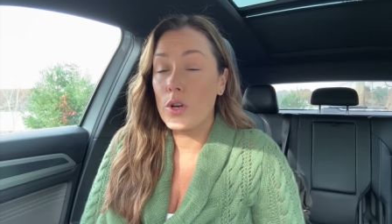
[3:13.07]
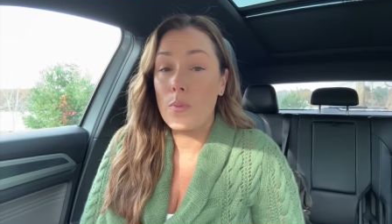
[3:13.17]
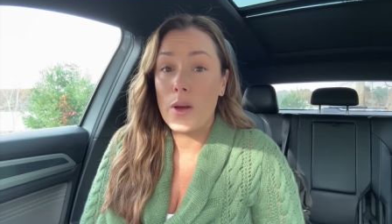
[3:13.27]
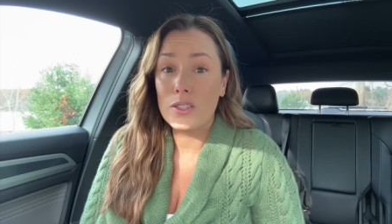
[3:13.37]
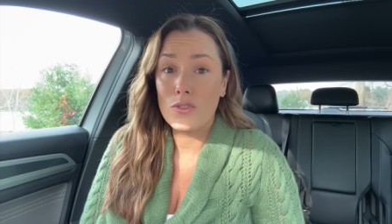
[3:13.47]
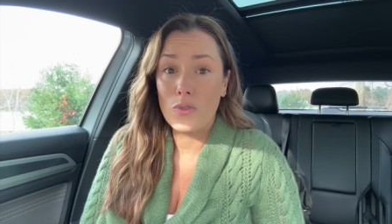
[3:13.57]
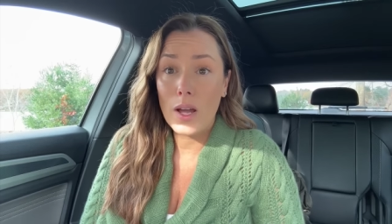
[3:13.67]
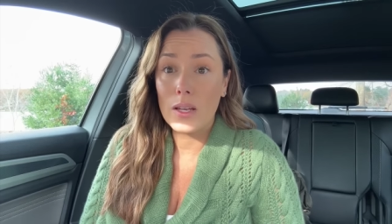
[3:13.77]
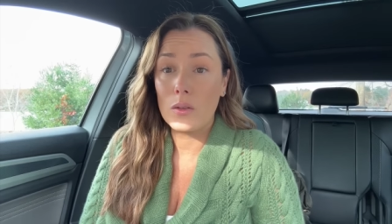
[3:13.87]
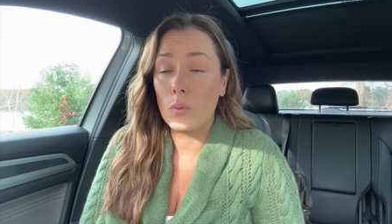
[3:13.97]
your best
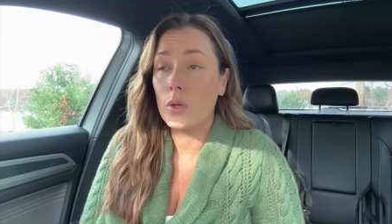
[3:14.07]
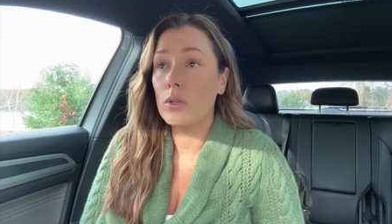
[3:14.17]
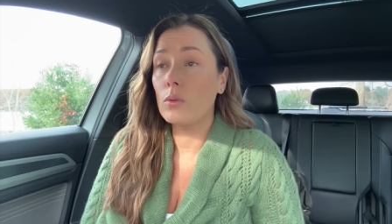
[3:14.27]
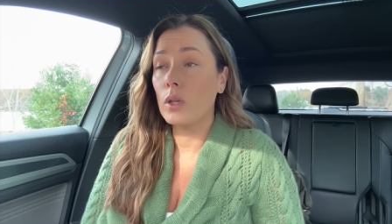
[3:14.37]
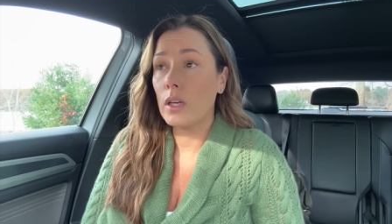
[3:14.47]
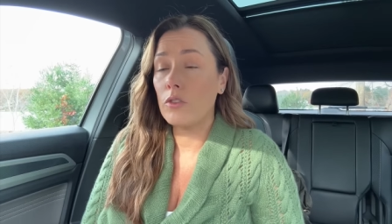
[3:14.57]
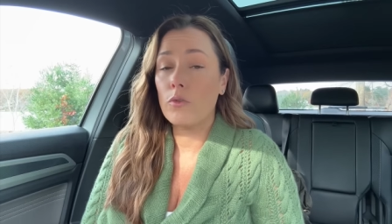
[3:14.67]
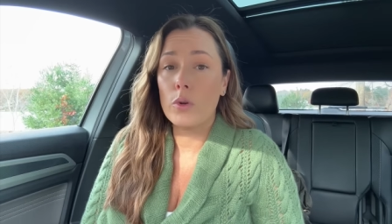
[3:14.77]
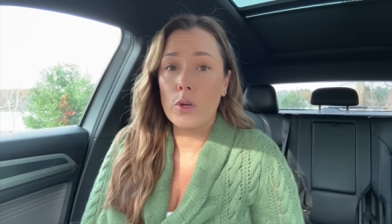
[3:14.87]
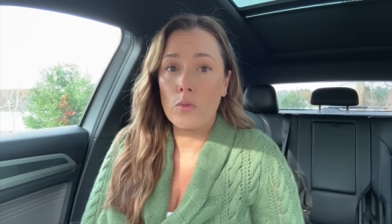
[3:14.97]
friend were you looking
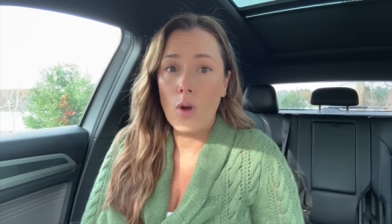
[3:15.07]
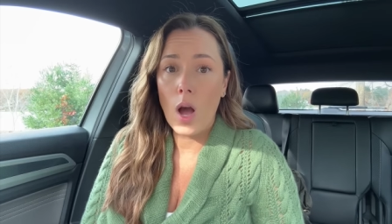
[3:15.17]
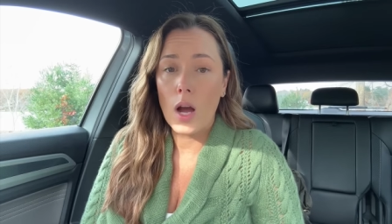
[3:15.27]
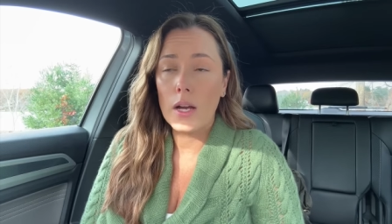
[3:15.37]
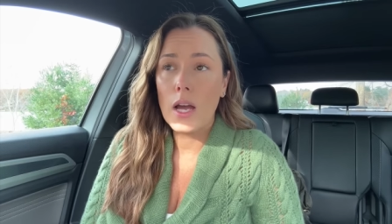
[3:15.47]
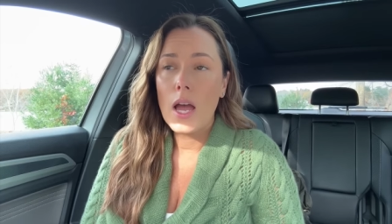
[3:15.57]
for your rock